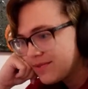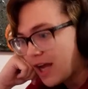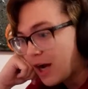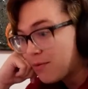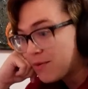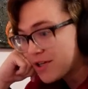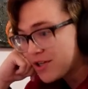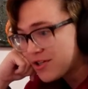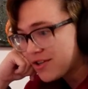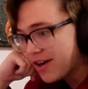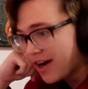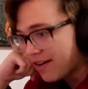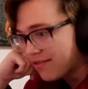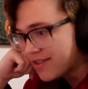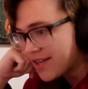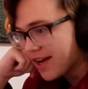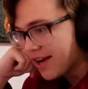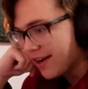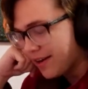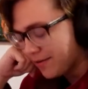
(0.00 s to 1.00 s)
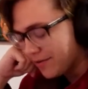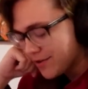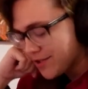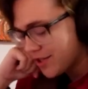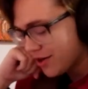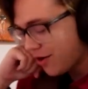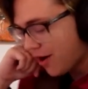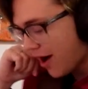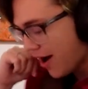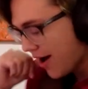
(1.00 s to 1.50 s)
How much do I have to edit?
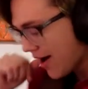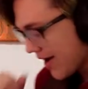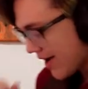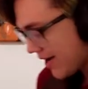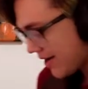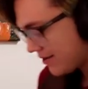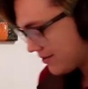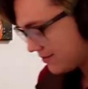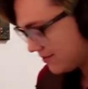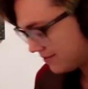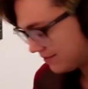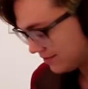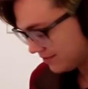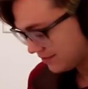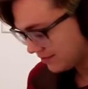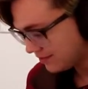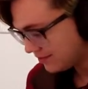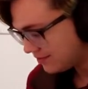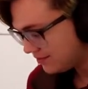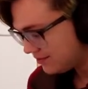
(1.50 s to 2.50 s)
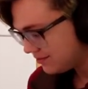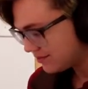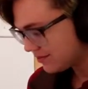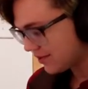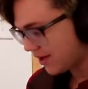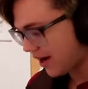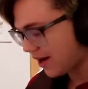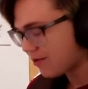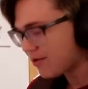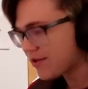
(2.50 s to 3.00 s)
So I
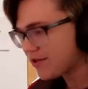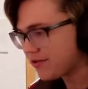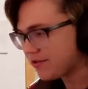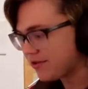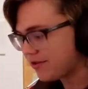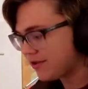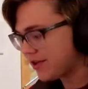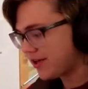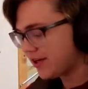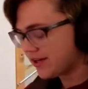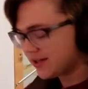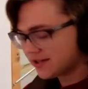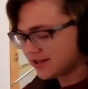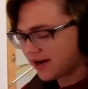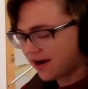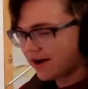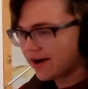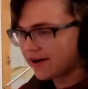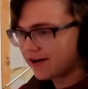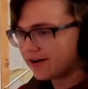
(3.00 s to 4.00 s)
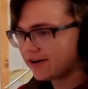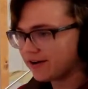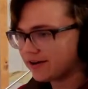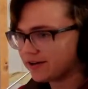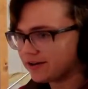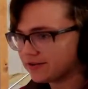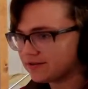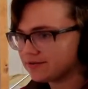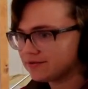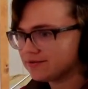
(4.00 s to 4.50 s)
went through the
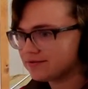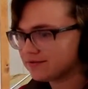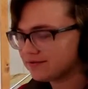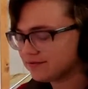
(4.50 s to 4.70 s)
entire